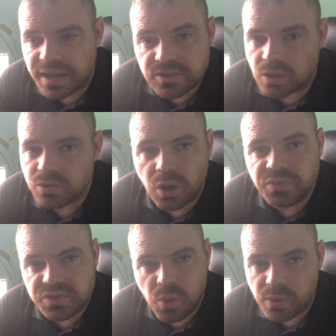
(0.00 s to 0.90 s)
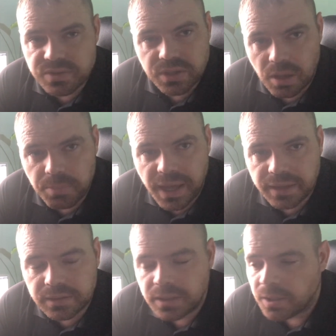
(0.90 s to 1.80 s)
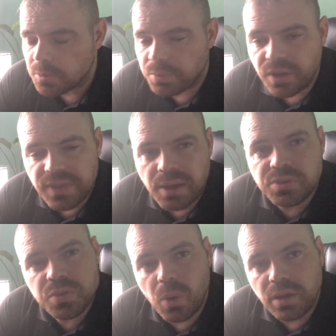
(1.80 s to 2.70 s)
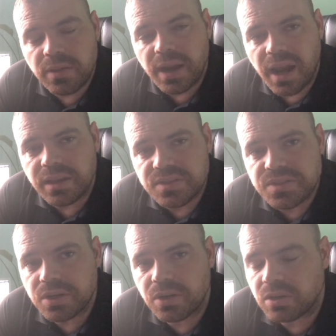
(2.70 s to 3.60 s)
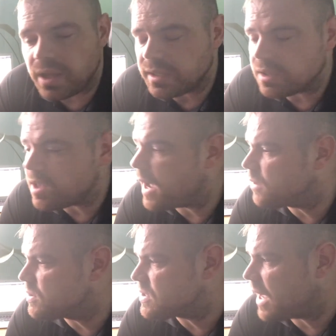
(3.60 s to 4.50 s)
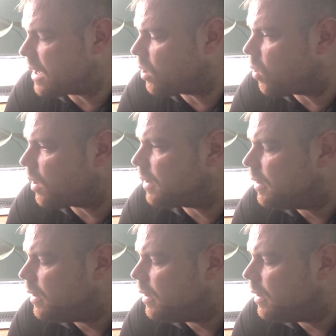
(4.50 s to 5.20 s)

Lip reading: I don't know if it's going to come back, but that was one that I consider like in the high risk category.